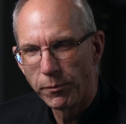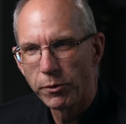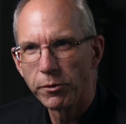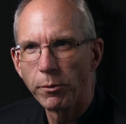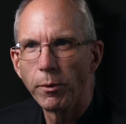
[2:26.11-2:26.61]

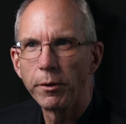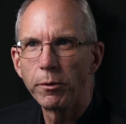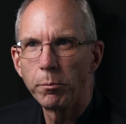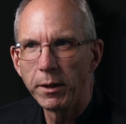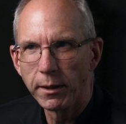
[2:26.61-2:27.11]
So whether
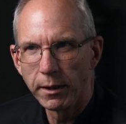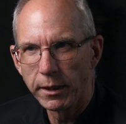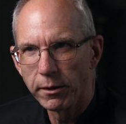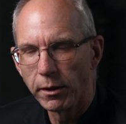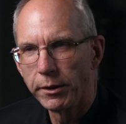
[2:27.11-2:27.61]
it be a
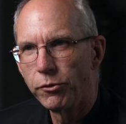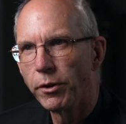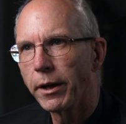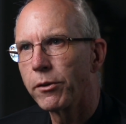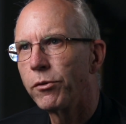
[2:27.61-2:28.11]
lethal
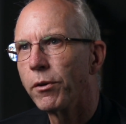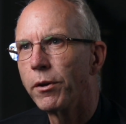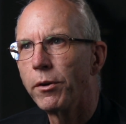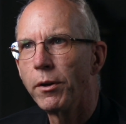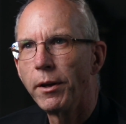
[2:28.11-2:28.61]

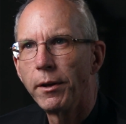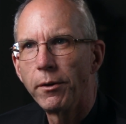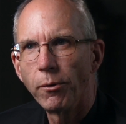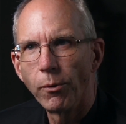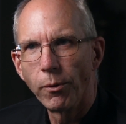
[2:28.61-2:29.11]
injection
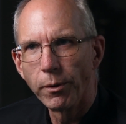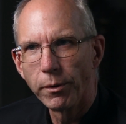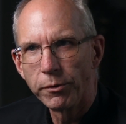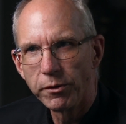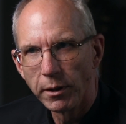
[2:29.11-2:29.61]

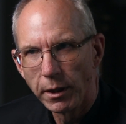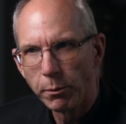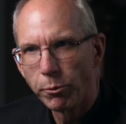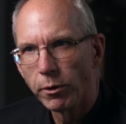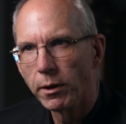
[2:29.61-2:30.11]
or
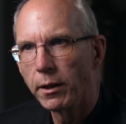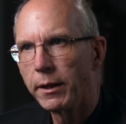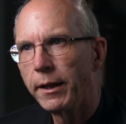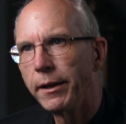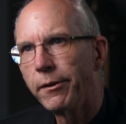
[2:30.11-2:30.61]

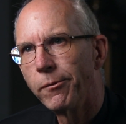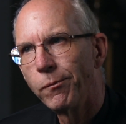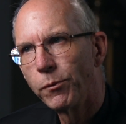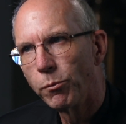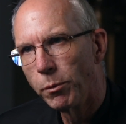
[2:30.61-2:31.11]
deliberately
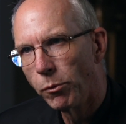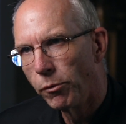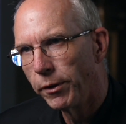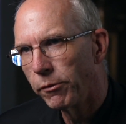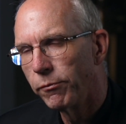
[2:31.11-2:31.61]

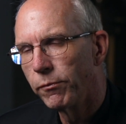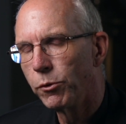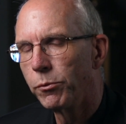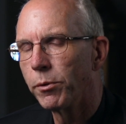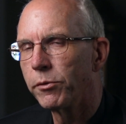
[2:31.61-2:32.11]
removing
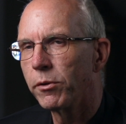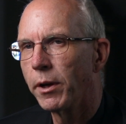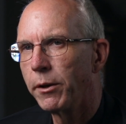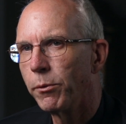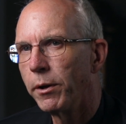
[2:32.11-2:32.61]
nutrition,
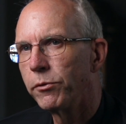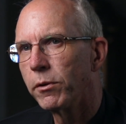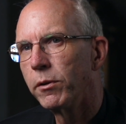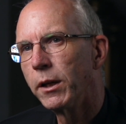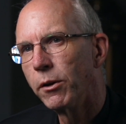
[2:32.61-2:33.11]

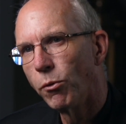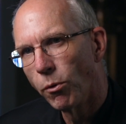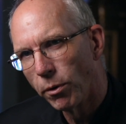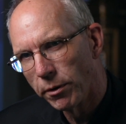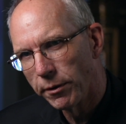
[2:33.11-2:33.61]
hydration in
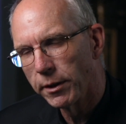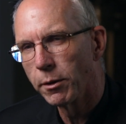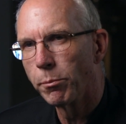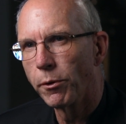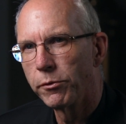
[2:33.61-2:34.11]
order that the
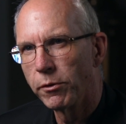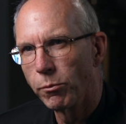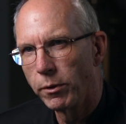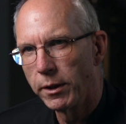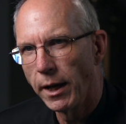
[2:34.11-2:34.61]
person
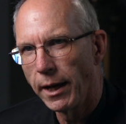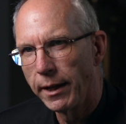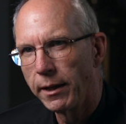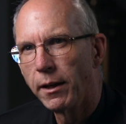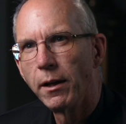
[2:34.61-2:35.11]
would
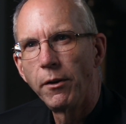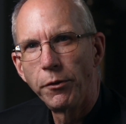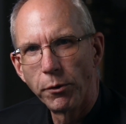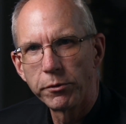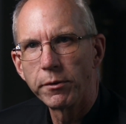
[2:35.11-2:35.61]
die,
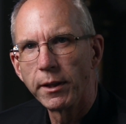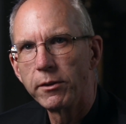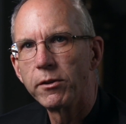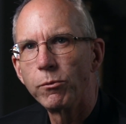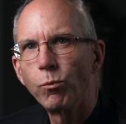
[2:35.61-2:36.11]
those are
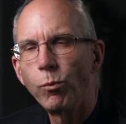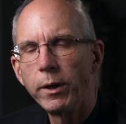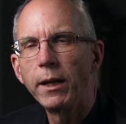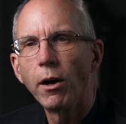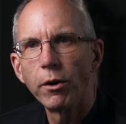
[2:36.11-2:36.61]
things that
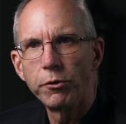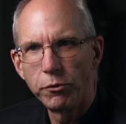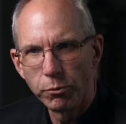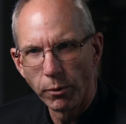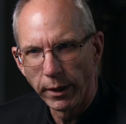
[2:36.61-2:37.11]
we are
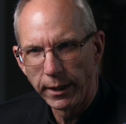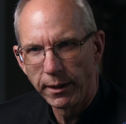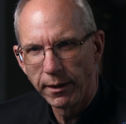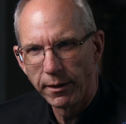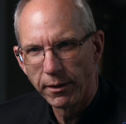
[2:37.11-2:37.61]

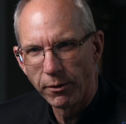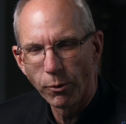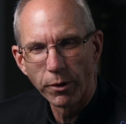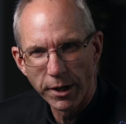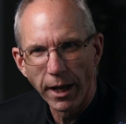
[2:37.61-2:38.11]
doing
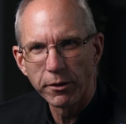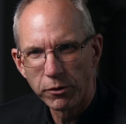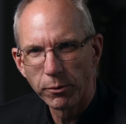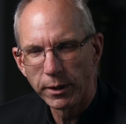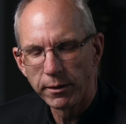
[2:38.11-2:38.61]
or not
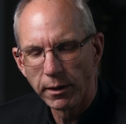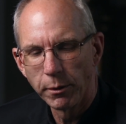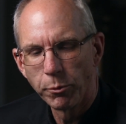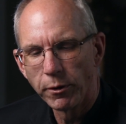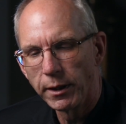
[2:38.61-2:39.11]
doing
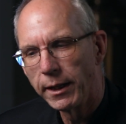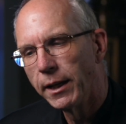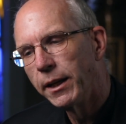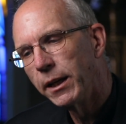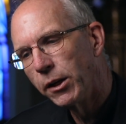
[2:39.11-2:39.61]
deliberately
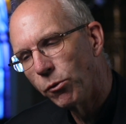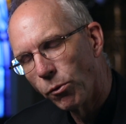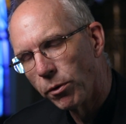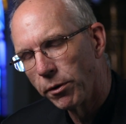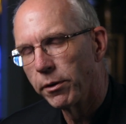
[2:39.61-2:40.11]
in
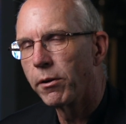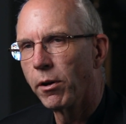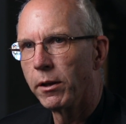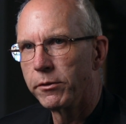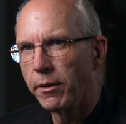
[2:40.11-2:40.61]
order to
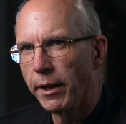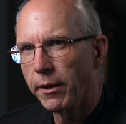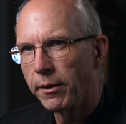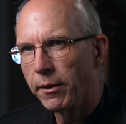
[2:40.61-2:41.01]
cause death.